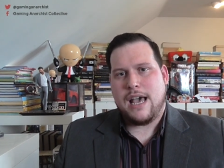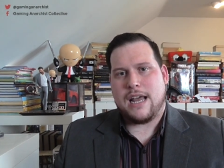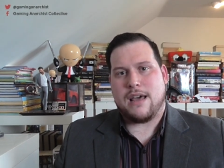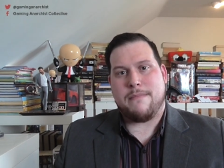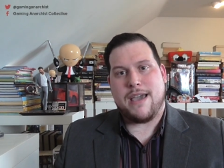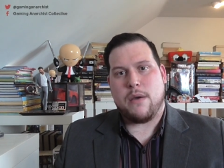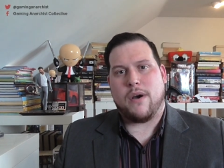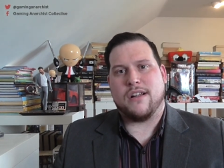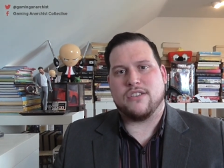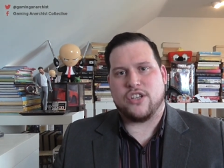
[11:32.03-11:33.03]
and I may
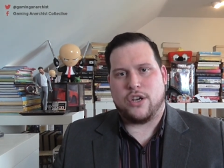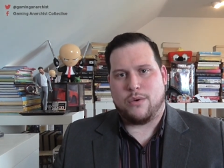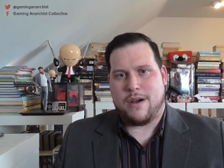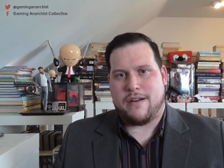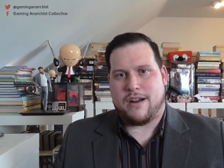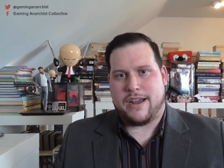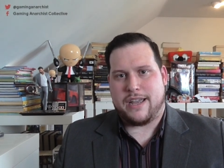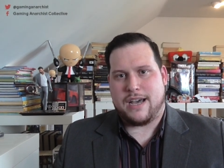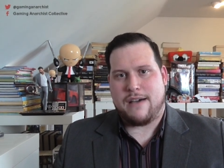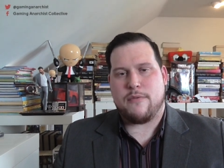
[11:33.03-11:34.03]
well do, where I
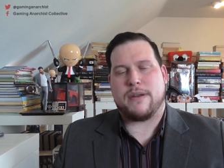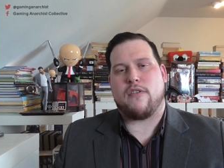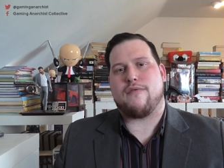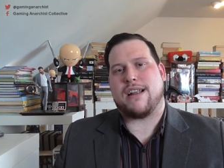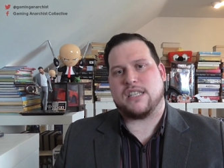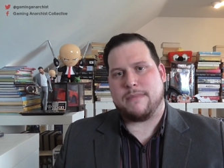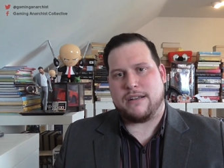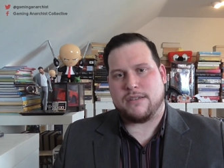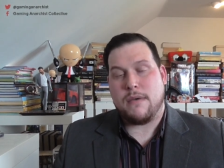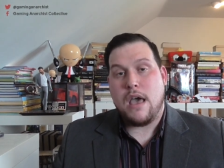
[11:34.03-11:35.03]
uh, have a bit of a rant
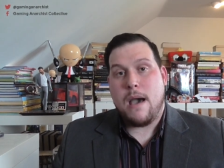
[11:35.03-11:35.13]
about him.